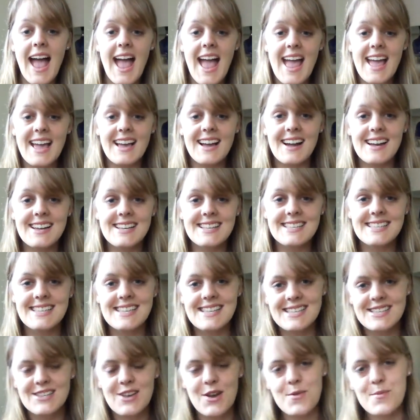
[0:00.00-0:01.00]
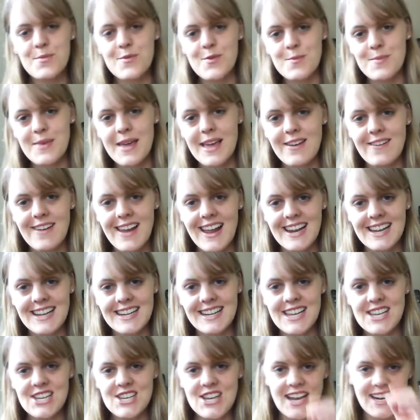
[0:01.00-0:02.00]
Hey guys, it's Hope from
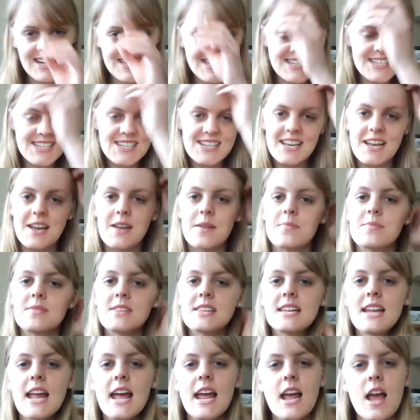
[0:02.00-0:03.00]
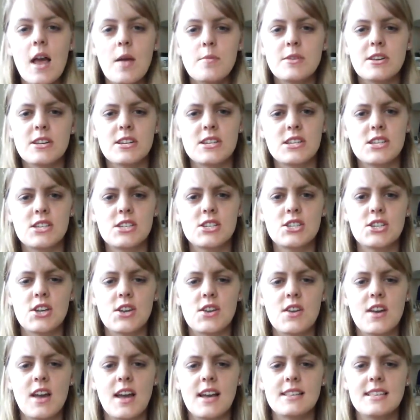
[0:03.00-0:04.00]
Pancreatically Challenged. Today I'm going to show
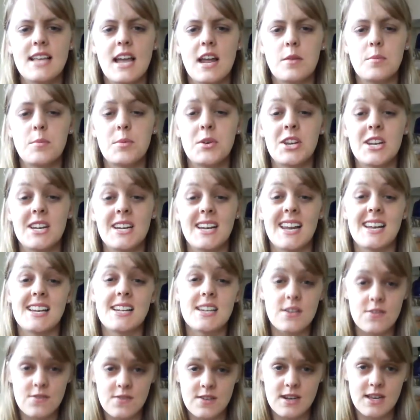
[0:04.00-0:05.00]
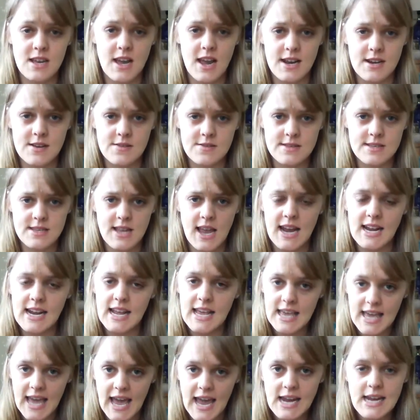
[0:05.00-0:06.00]
you guys how to put in a different kind of sight
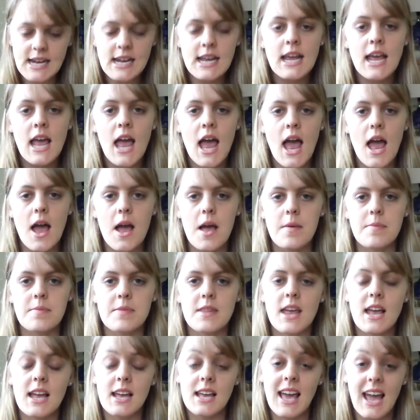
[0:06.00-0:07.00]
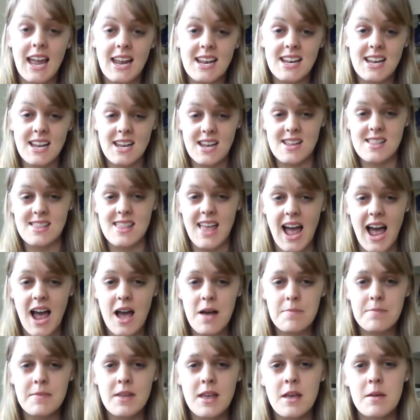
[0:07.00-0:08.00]
again in the
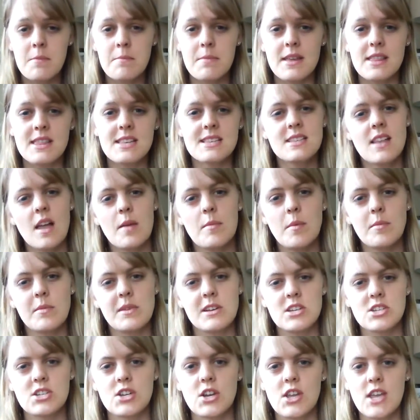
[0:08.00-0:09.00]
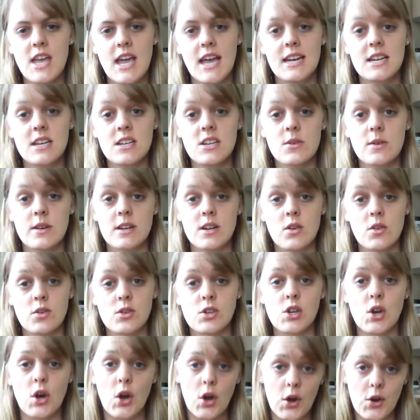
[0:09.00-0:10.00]
arm, but this time I'm going to show you how to do it on
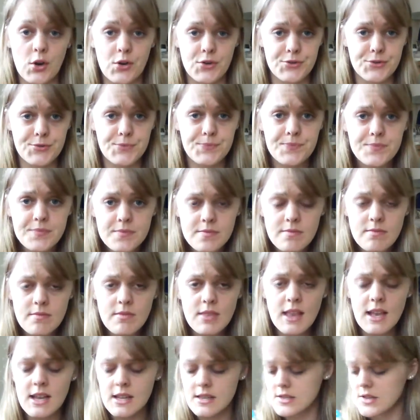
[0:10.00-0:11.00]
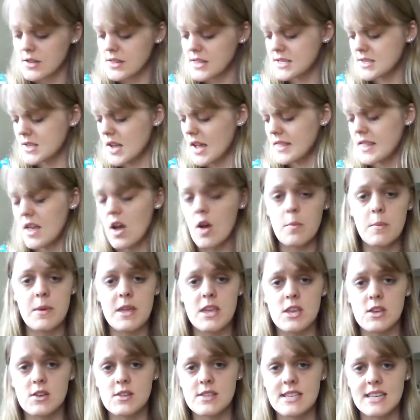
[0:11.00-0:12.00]
your own. So the sight that I'll be
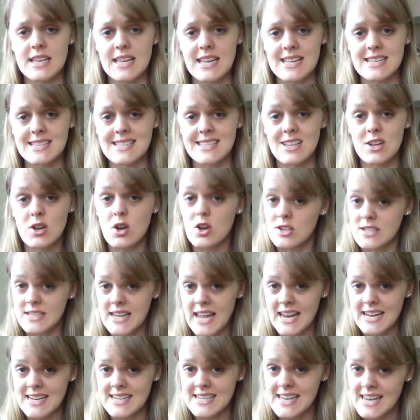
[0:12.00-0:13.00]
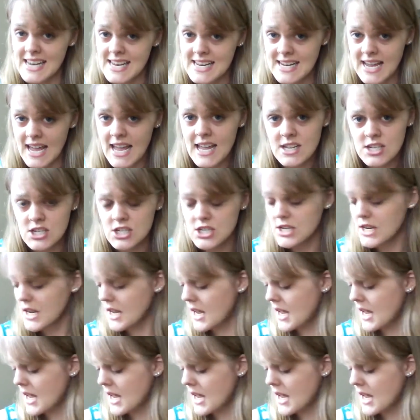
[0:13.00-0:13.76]
using is the Contact Detach,